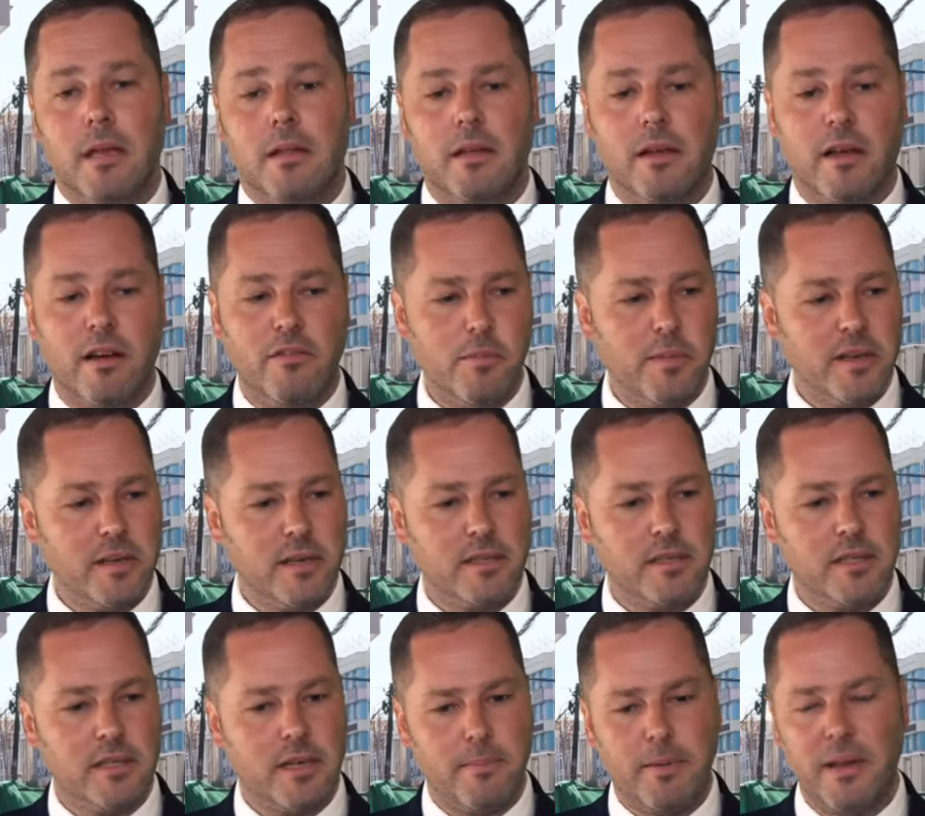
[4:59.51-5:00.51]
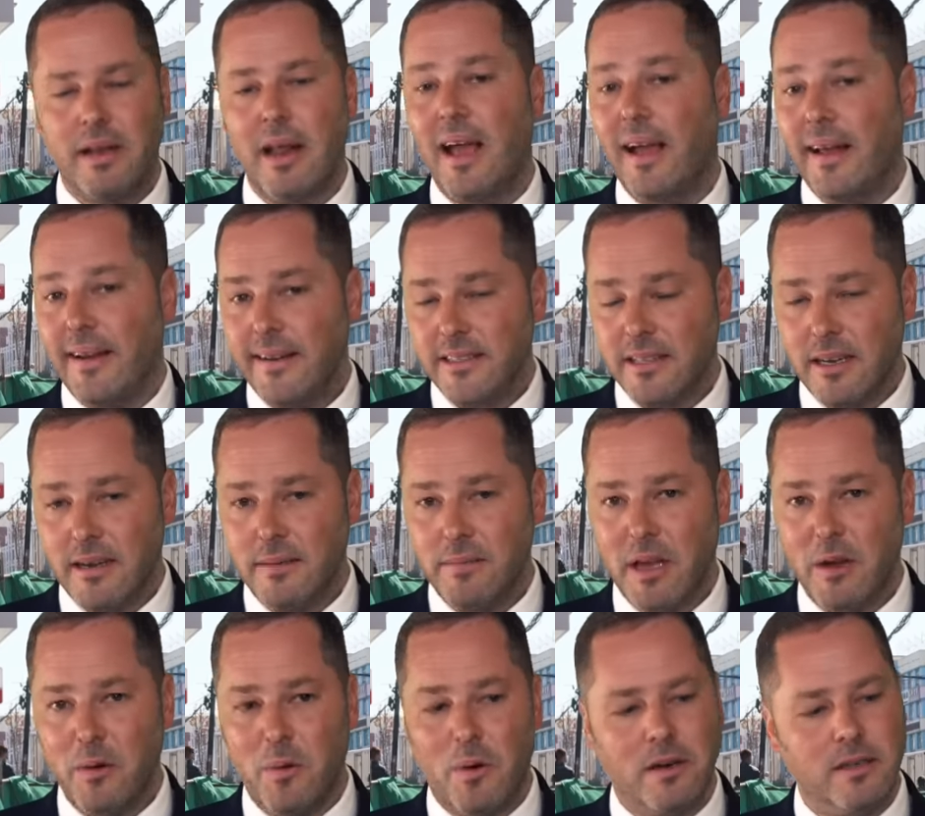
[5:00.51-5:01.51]
The government can step in anytime
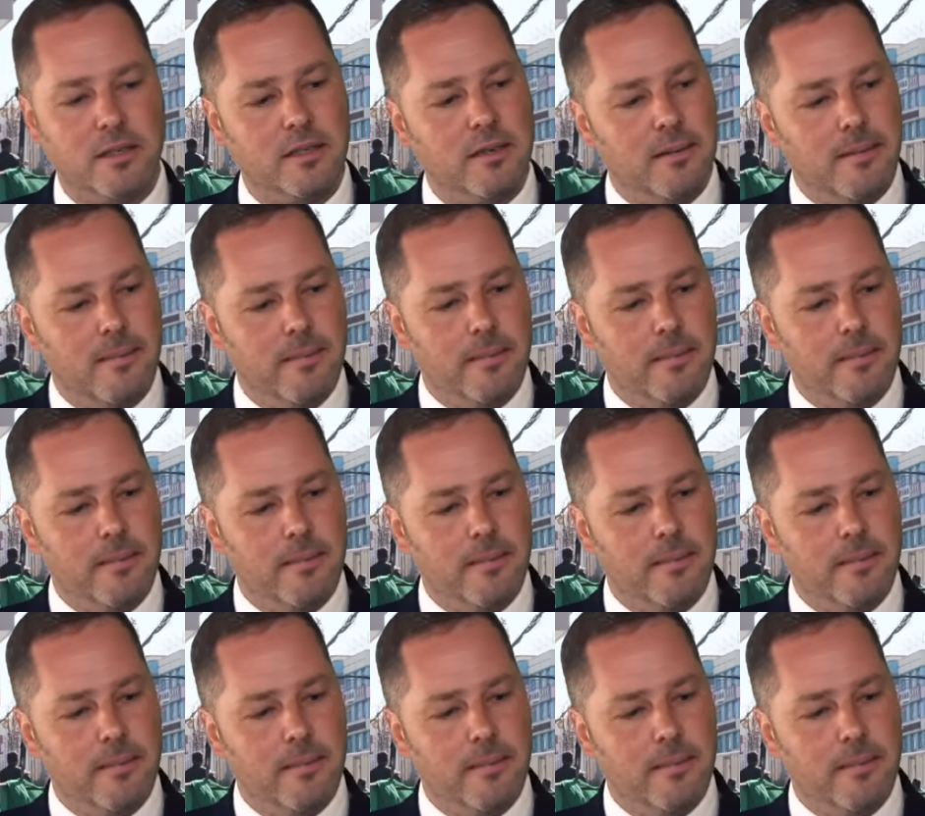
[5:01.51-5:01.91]
they want,